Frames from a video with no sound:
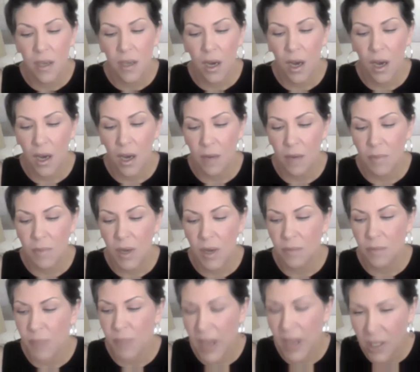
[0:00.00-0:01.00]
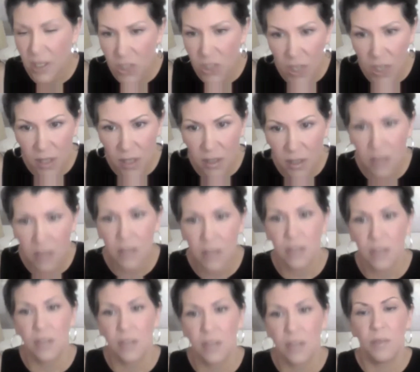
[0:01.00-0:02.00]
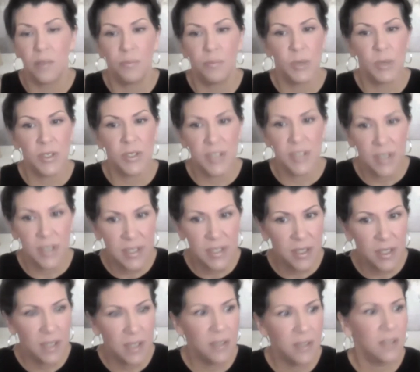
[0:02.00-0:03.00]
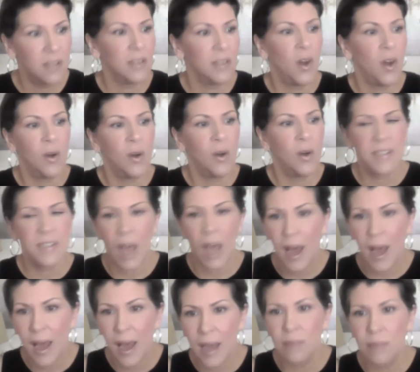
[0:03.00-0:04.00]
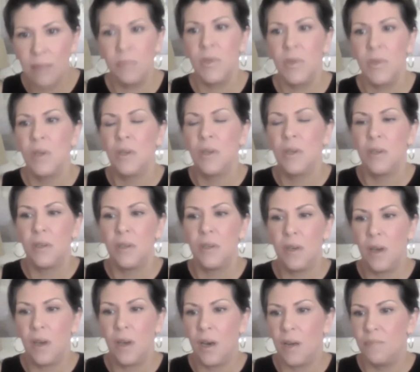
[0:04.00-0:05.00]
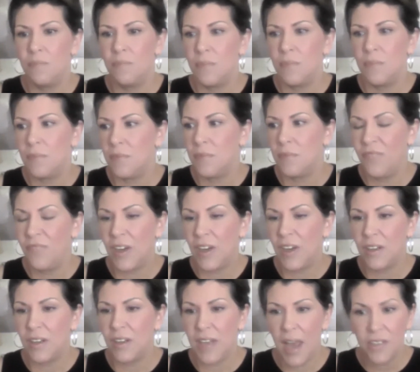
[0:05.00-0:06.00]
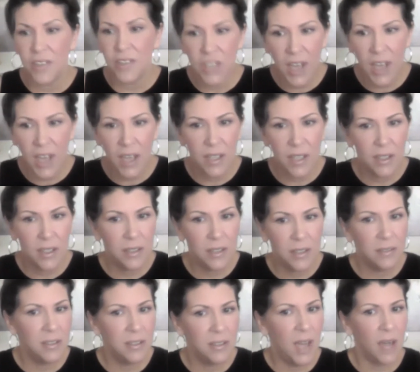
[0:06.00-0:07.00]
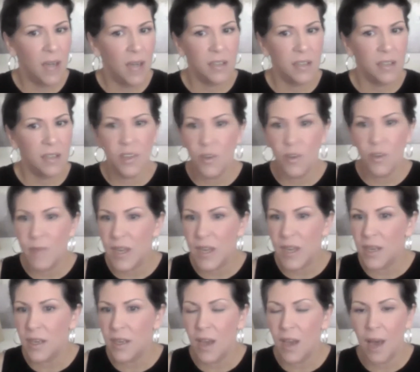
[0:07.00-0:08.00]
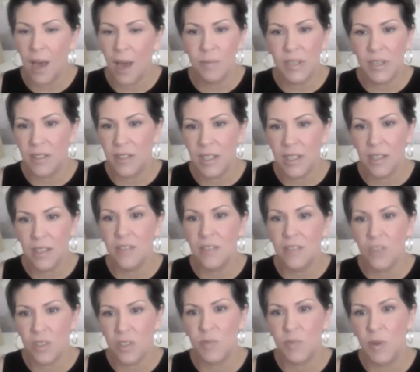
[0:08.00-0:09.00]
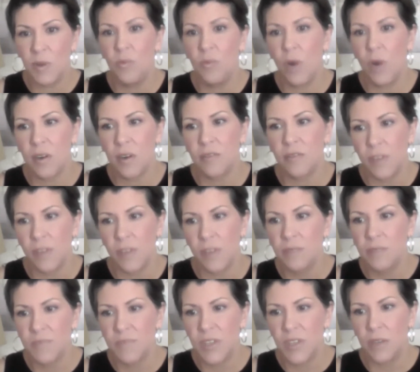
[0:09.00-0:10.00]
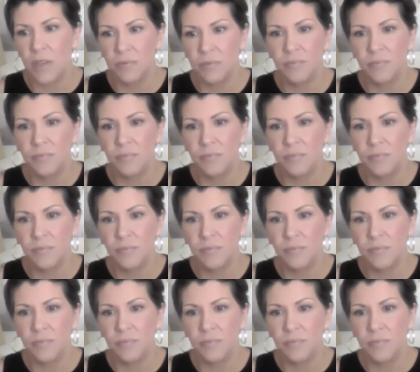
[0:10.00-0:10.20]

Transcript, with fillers: um, patient, persistent, on time, um, very educated, not assuming. I mean, he's just been wonderful. So